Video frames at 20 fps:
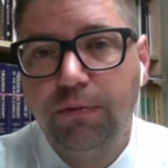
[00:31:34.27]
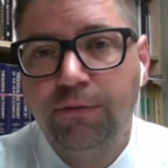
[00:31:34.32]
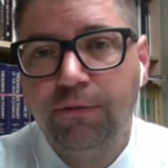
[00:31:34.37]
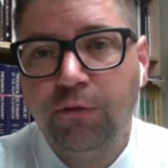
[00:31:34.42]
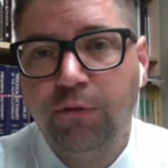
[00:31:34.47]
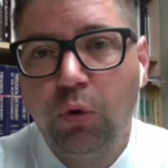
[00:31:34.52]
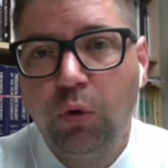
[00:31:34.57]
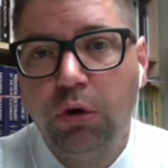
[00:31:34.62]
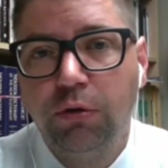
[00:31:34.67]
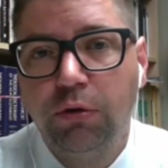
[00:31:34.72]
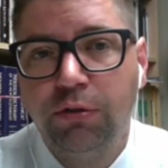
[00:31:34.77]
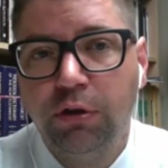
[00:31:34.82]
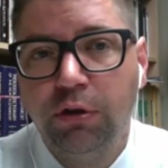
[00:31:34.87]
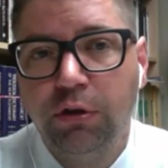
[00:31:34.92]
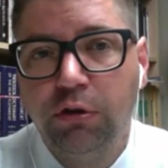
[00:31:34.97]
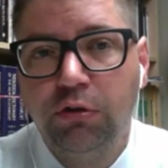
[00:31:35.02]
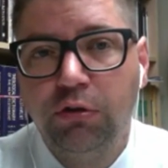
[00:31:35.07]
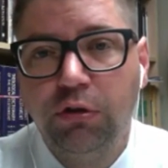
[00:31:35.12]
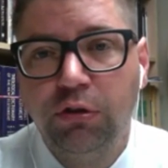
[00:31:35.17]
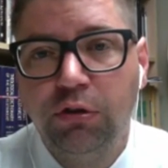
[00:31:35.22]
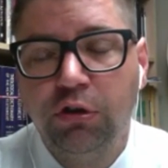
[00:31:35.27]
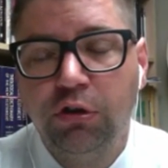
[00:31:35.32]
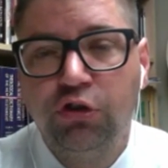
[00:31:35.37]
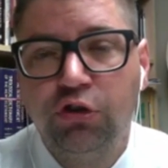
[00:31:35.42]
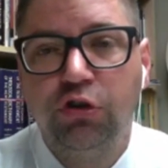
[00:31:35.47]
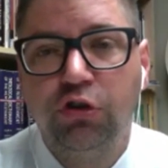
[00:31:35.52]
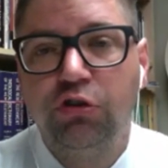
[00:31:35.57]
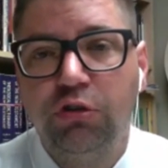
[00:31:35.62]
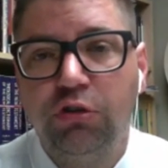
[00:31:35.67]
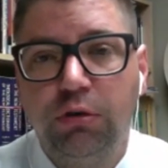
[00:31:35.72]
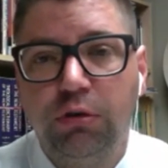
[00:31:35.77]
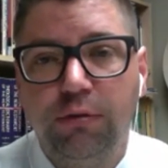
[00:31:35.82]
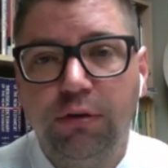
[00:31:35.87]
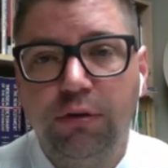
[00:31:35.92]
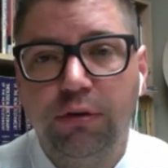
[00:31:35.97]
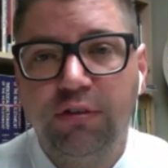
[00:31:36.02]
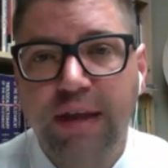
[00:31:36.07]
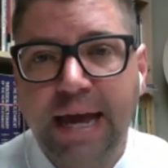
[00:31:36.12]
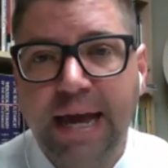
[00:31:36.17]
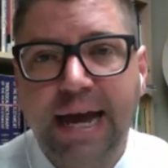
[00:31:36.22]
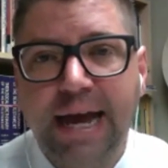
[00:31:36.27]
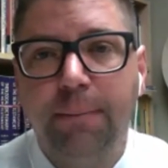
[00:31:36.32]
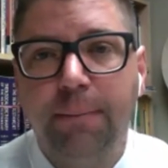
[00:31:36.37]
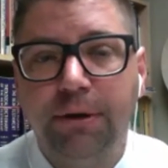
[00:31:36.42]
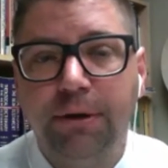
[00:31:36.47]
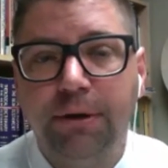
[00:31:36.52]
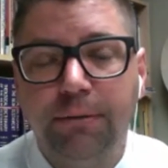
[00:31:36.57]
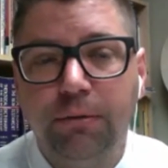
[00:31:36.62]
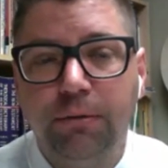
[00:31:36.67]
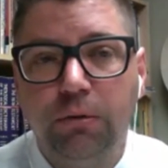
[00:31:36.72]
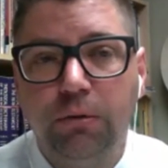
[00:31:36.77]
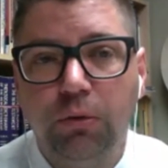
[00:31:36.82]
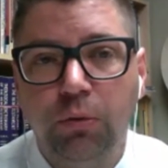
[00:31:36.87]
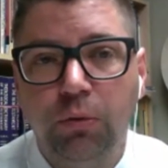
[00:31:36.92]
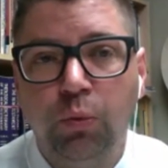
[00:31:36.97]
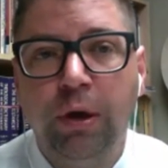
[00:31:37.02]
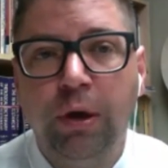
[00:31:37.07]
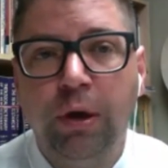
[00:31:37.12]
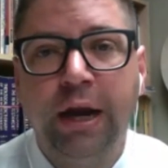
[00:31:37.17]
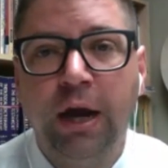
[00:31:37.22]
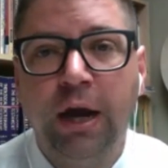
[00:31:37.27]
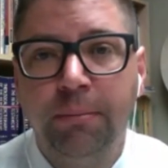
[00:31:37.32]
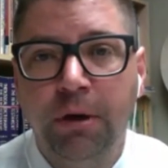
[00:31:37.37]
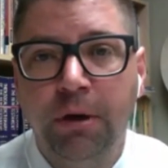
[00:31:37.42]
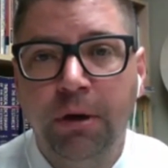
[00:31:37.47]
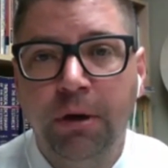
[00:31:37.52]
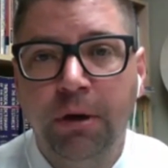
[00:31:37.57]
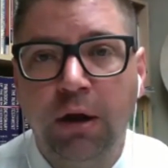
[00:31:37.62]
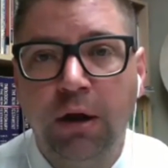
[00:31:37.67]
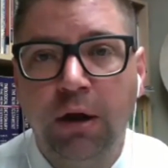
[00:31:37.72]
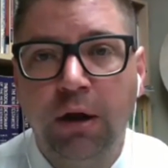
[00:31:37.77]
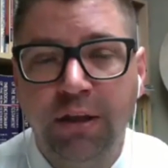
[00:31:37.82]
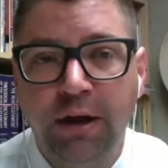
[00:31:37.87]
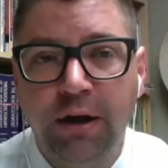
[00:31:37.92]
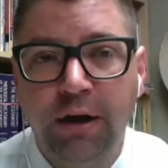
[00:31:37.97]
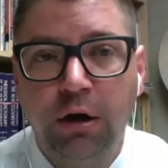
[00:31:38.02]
for the church service to happen when I'm not there.